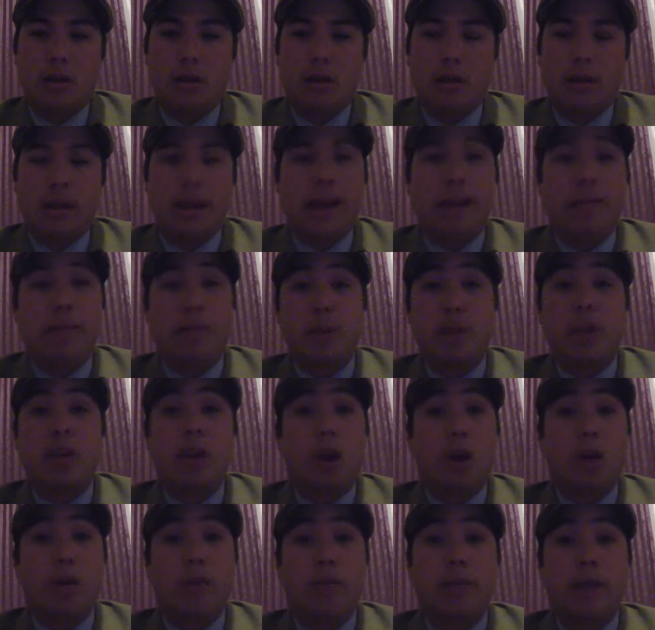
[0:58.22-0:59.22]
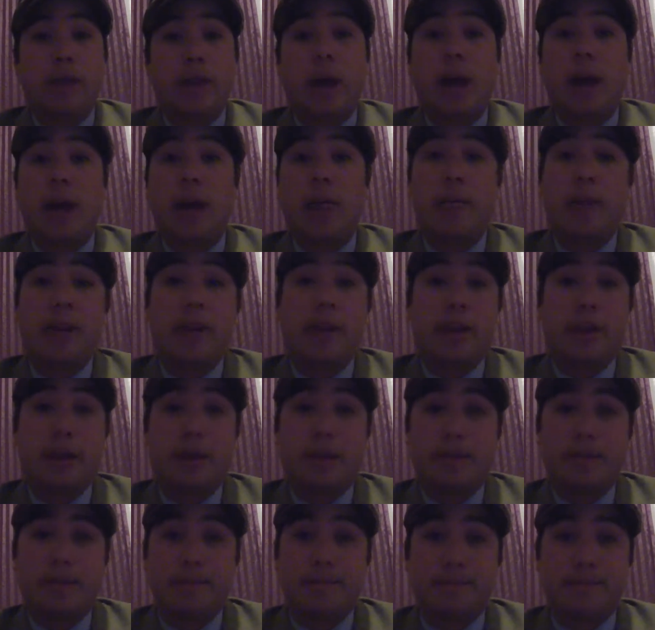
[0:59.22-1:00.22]
Let it be known that I'm an
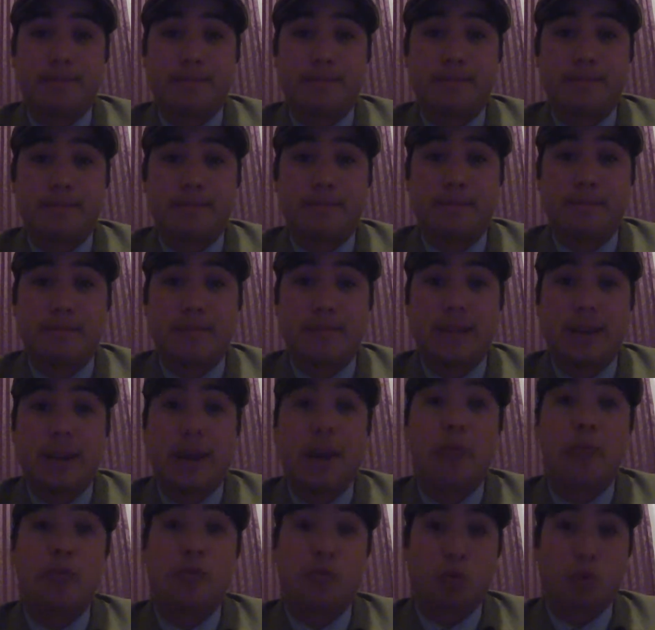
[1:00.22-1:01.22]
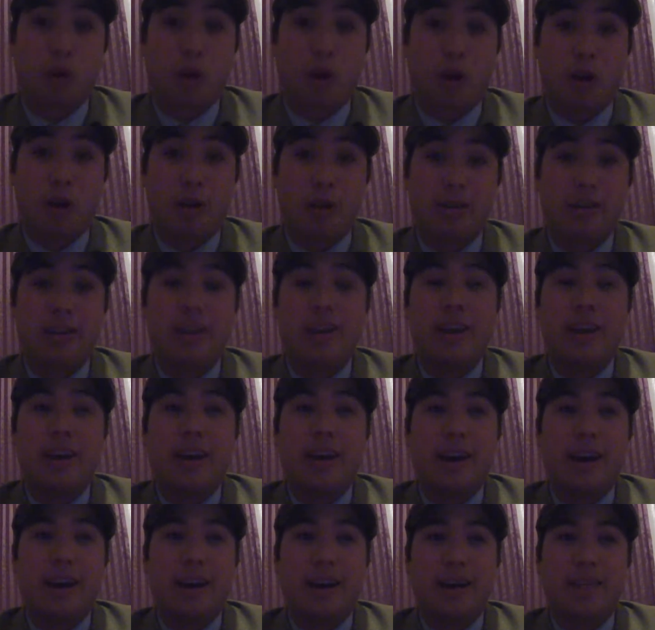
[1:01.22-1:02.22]
idiot and I was wrong.
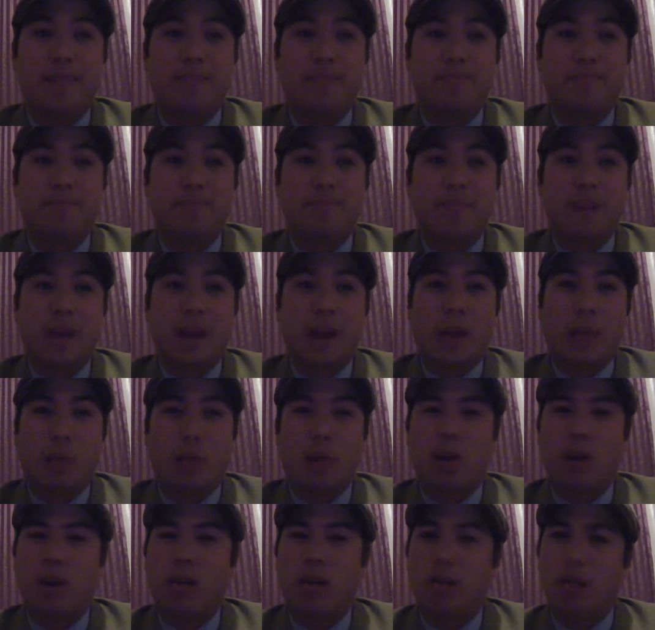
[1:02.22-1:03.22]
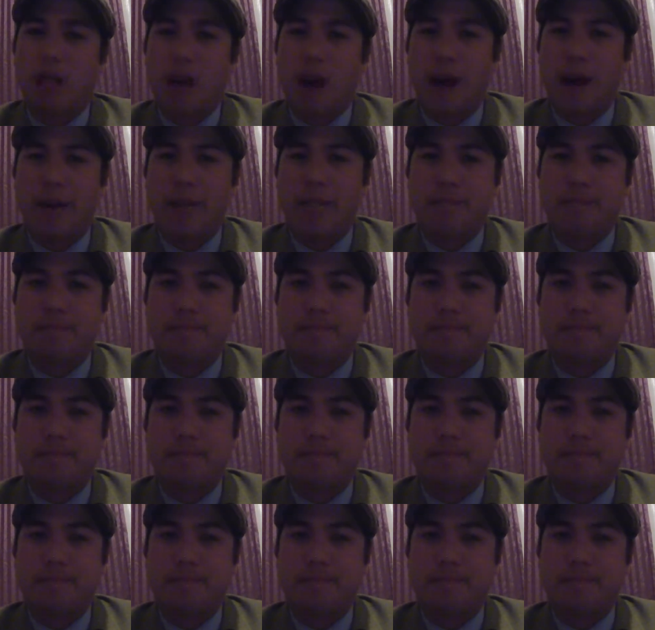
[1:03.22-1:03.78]
And I'm wrong a lot.